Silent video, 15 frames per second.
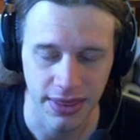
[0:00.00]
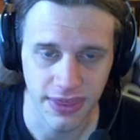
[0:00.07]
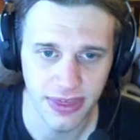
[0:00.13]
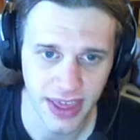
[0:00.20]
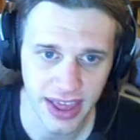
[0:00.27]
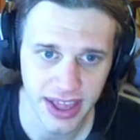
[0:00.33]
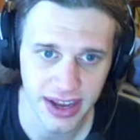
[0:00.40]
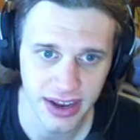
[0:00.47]

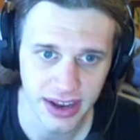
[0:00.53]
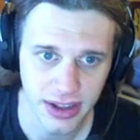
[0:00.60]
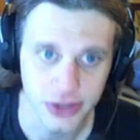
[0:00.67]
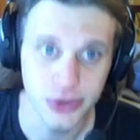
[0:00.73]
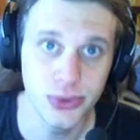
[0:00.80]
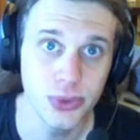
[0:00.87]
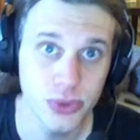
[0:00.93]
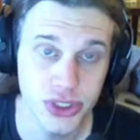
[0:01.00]
then
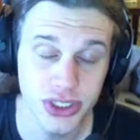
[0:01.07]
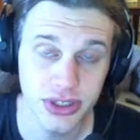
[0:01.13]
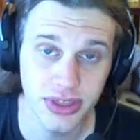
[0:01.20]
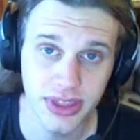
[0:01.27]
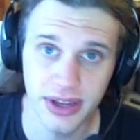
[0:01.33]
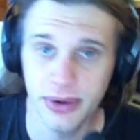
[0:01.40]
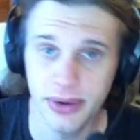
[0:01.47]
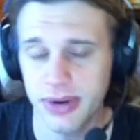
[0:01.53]
you should
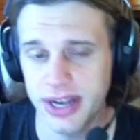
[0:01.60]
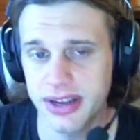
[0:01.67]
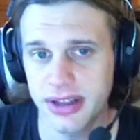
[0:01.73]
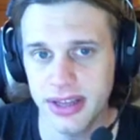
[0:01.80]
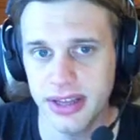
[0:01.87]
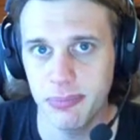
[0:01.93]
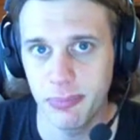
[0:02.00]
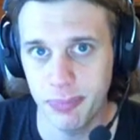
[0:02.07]

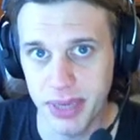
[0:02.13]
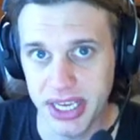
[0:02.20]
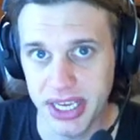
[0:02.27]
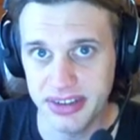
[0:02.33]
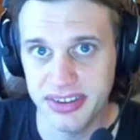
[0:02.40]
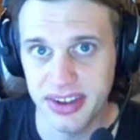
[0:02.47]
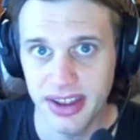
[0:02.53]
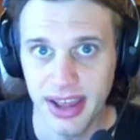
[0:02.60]
theoretically
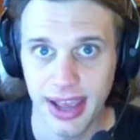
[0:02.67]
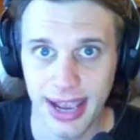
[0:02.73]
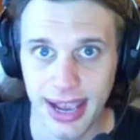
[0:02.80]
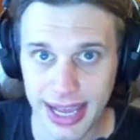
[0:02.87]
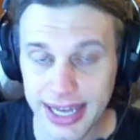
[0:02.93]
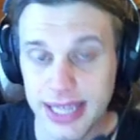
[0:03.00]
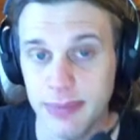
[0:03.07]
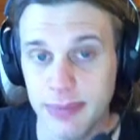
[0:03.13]
beat
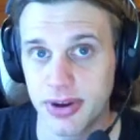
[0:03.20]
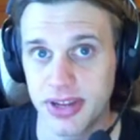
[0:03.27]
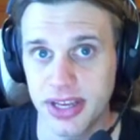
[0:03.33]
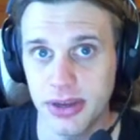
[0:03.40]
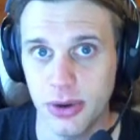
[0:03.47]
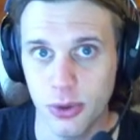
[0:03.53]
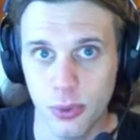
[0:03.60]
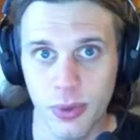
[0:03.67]

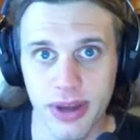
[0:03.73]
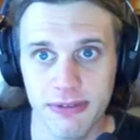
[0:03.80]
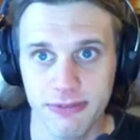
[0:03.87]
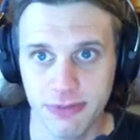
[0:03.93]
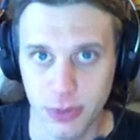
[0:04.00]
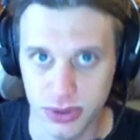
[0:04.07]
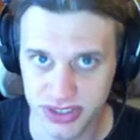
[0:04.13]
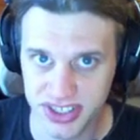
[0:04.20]
anybody who went
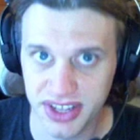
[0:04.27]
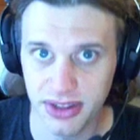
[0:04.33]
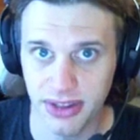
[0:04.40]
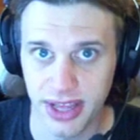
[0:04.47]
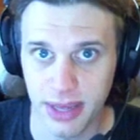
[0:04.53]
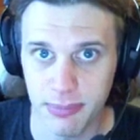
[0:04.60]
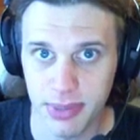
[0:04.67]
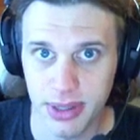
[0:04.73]
full skill
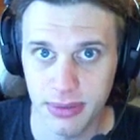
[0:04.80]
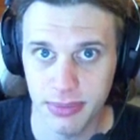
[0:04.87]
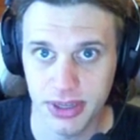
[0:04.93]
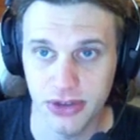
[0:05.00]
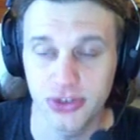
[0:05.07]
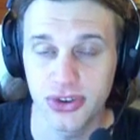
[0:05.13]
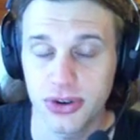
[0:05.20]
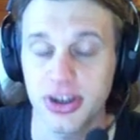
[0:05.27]
amp
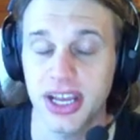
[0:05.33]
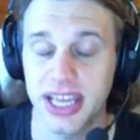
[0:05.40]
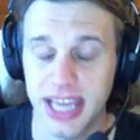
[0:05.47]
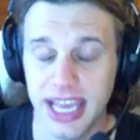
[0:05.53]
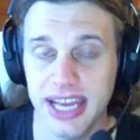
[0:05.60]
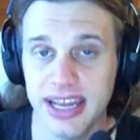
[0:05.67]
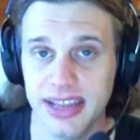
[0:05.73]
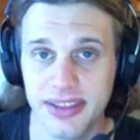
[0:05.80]
because you're
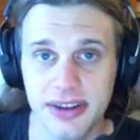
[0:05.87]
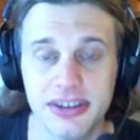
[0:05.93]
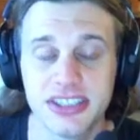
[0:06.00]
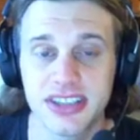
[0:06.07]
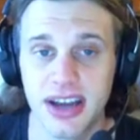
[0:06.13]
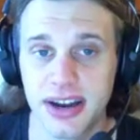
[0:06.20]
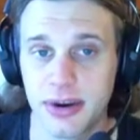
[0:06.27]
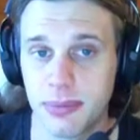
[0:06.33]
negating their
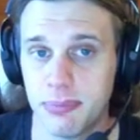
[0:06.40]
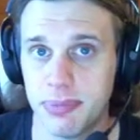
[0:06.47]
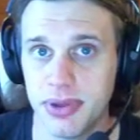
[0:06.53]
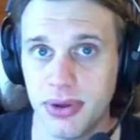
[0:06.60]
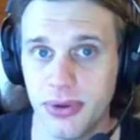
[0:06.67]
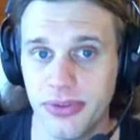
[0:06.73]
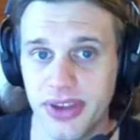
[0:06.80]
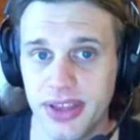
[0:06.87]
entire
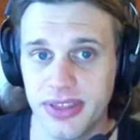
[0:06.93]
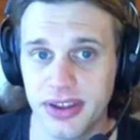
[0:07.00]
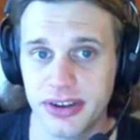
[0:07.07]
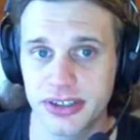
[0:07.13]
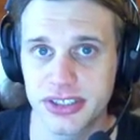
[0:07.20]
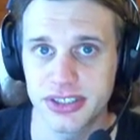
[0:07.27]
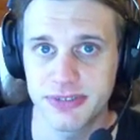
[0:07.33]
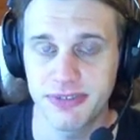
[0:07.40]
build and then
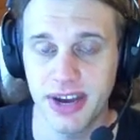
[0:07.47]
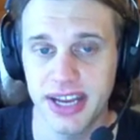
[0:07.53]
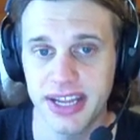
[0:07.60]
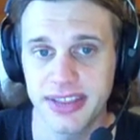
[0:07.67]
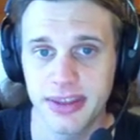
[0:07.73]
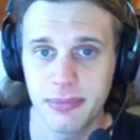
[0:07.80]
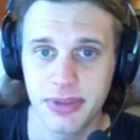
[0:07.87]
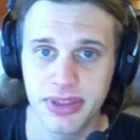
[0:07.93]
you're just
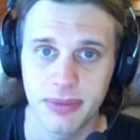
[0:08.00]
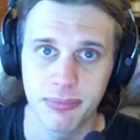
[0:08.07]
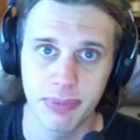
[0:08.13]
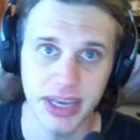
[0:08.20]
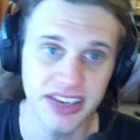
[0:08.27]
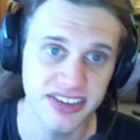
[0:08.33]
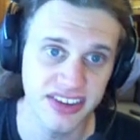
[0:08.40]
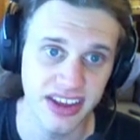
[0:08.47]
fighting them with the
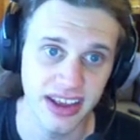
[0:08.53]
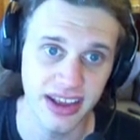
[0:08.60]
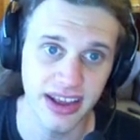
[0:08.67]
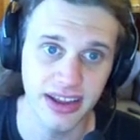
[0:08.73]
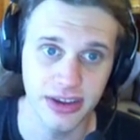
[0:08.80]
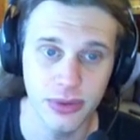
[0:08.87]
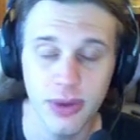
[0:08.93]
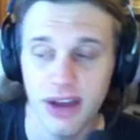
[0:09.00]
base kit
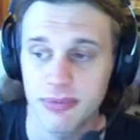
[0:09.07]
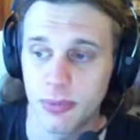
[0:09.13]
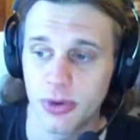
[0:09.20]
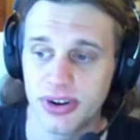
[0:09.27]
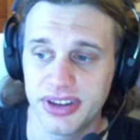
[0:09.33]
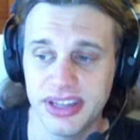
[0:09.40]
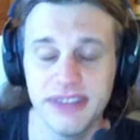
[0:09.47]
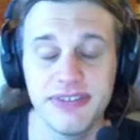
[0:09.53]
and you have more
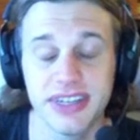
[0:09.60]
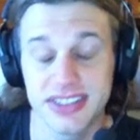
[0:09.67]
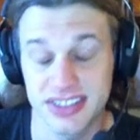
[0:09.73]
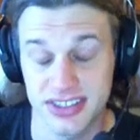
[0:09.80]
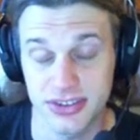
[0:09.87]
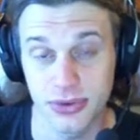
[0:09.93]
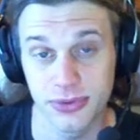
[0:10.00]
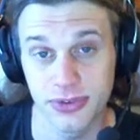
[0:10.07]

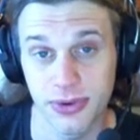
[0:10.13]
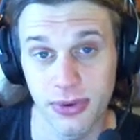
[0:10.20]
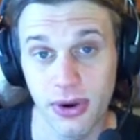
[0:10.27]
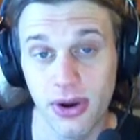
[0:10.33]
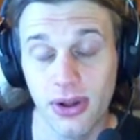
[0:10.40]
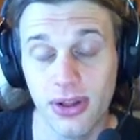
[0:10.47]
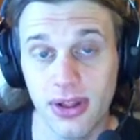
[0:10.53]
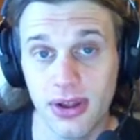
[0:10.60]
defenses
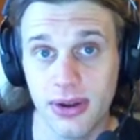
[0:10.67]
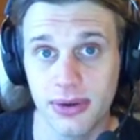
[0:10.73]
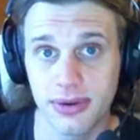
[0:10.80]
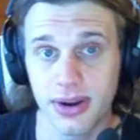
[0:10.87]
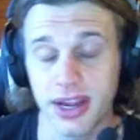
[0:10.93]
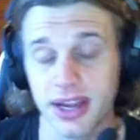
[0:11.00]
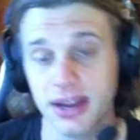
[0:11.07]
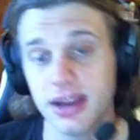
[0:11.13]
overall, right?